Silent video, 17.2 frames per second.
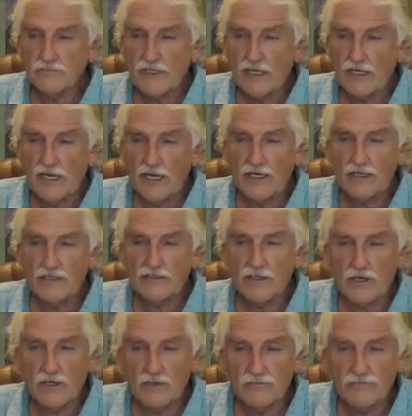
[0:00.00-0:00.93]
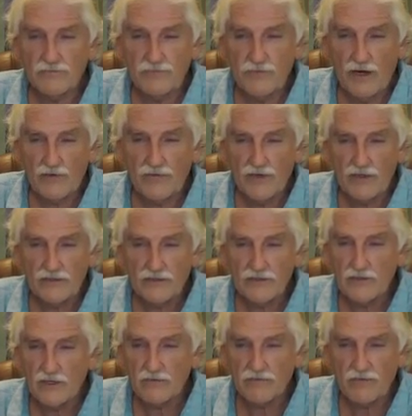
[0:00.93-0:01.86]
ladies on, I think
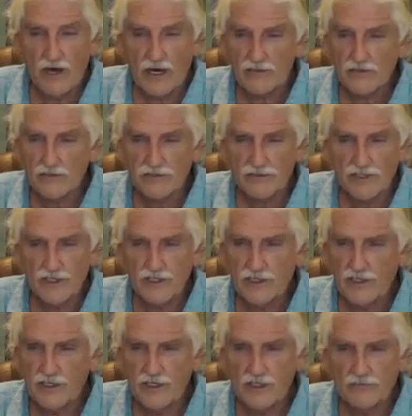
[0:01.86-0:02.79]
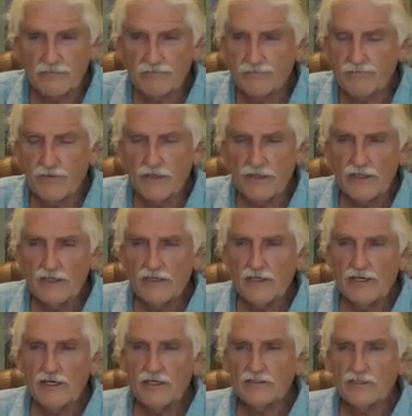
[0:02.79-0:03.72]
she's on Fox or CNN,
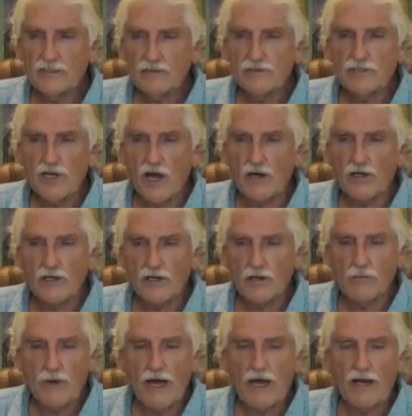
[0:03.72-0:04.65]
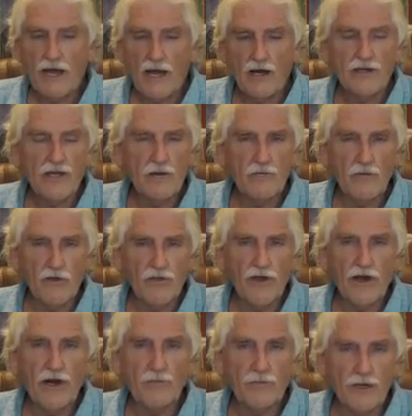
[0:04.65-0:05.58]
and she was talking about how
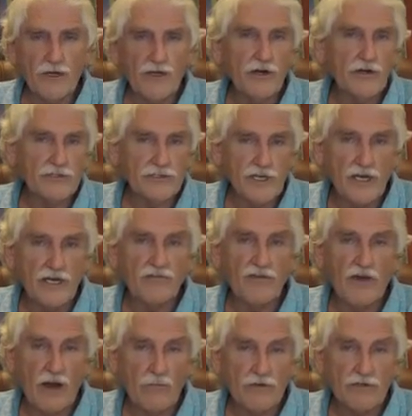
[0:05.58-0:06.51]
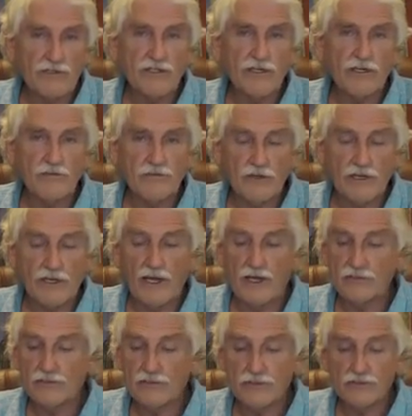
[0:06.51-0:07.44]
chemotherapy cures 85% of the
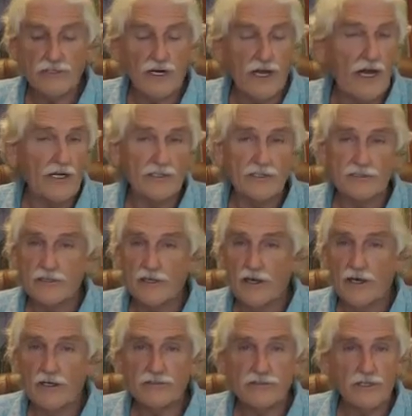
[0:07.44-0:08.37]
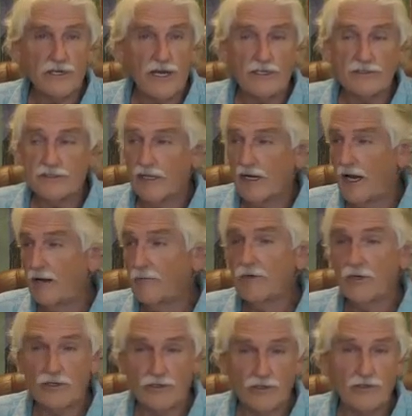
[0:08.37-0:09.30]
cancers, and I just lost it. I said, I'm
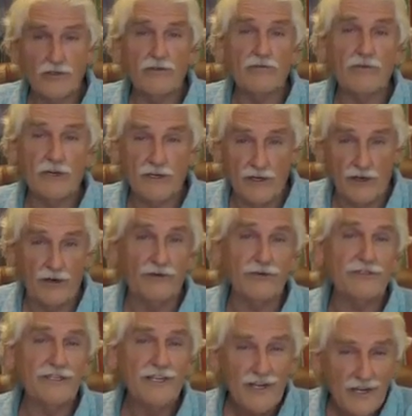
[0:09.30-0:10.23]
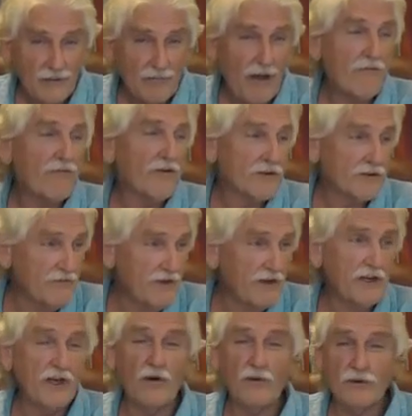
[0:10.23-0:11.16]
going to do the videos, and my first
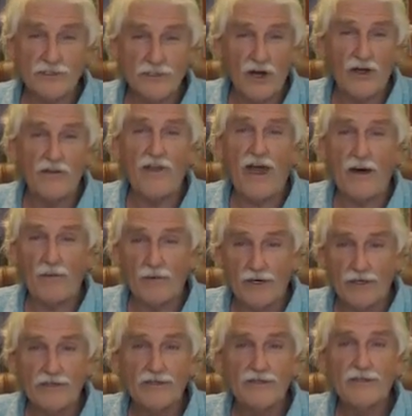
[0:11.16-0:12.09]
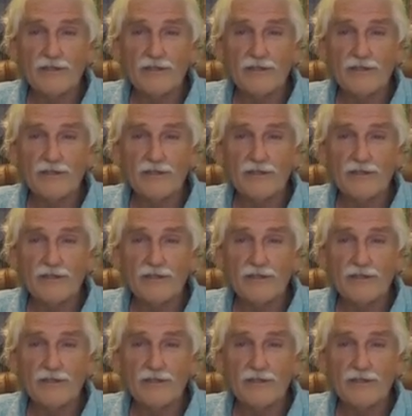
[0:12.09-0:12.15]
video was on that one.